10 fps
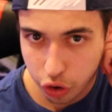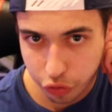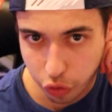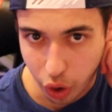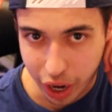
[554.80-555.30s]

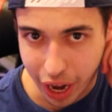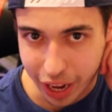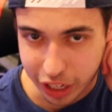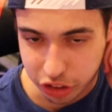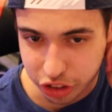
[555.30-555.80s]

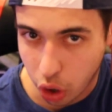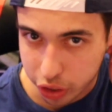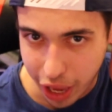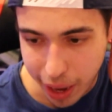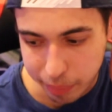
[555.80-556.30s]
NHL
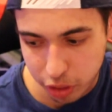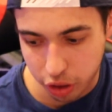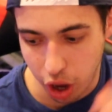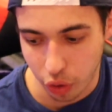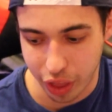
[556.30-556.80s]
games.
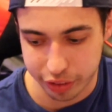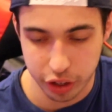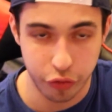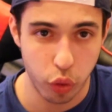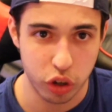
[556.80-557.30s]
So that's the
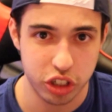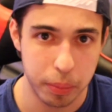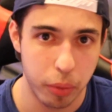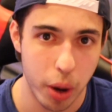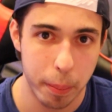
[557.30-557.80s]
unfortunate part.